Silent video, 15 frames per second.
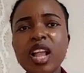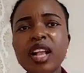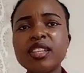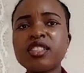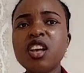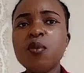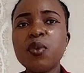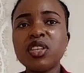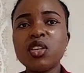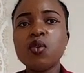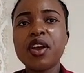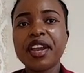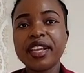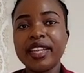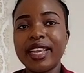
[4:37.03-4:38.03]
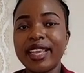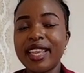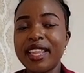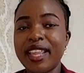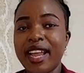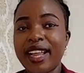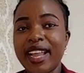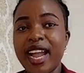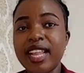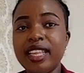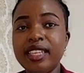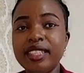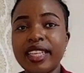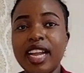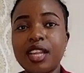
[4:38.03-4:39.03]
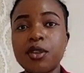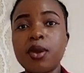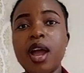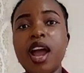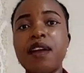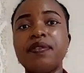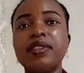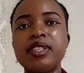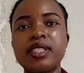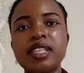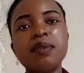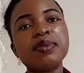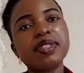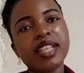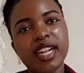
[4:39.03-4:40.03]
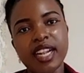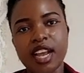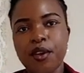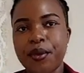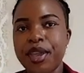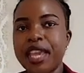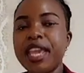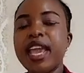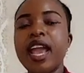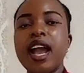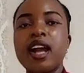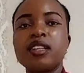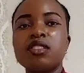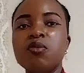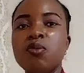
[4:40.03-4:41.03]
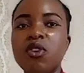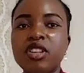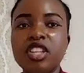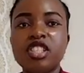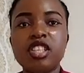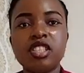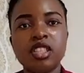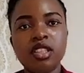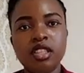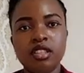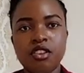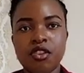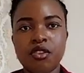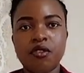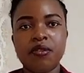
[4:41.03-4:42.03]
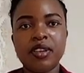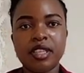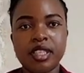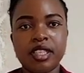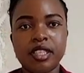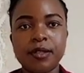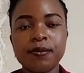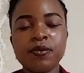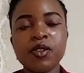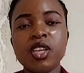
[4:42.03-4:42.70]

somebody working in a kindergarten cannot have the same salary as somebody teaching in the university.